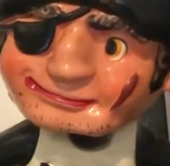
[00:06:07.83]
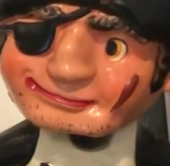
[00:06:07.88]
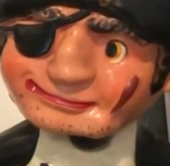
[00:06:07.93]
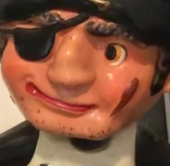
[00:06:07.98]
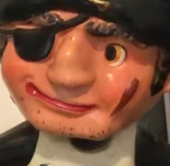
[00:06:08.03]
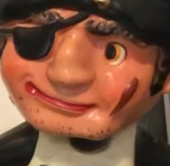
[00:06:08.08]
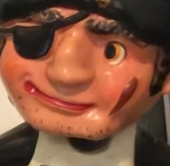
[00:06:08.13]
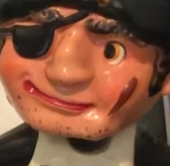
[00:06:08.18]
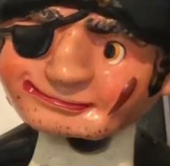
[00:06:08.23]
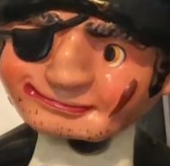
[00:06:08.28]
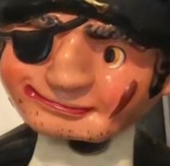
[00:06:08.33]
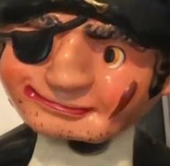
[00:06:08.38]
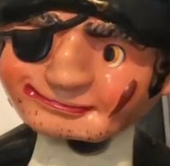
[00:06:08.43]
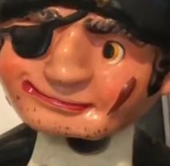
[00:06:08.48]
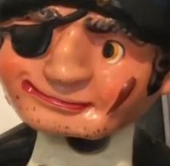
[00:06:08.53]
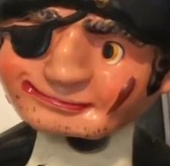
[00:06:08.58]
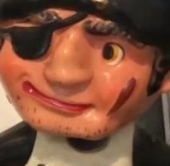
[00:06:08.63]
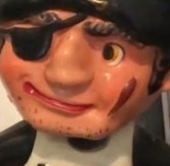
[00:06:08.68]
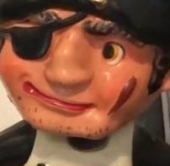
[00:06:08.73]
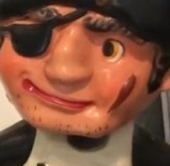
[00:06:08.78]
So let's
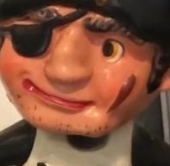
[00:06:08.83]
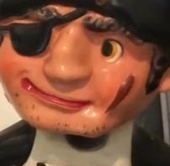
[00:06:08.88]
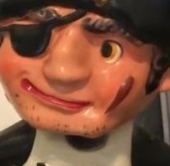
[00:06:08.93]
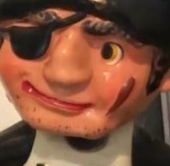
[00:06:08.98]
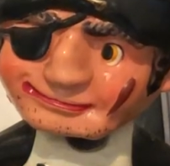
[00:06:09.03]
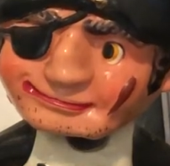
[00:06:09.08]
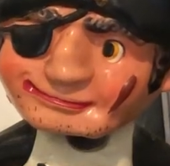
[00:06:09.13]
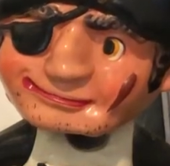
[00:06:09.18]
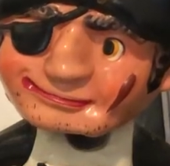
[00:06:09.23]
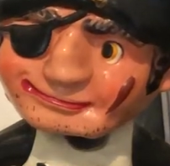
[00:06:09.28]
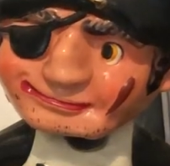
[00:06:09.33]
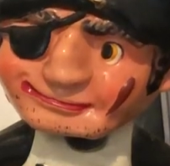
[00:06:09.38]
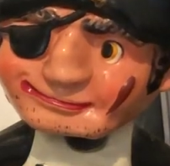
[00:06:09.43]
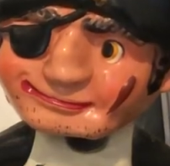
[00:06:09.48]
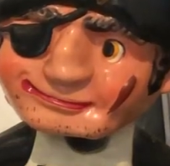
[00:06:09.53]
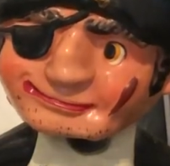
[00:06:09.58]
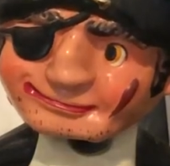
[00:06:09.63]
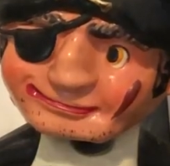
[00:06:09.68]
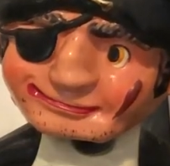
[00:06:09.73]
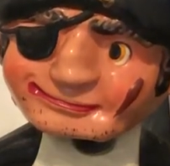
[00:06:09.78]
see what the card here
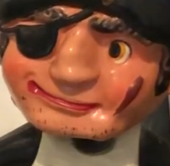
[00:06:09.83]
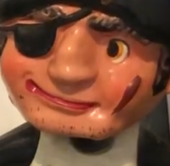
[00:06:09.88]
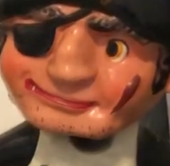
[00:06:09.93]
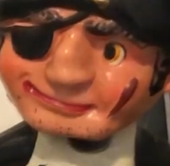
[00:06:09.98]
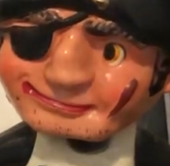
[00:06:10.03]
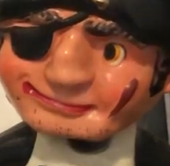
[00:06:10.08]
is.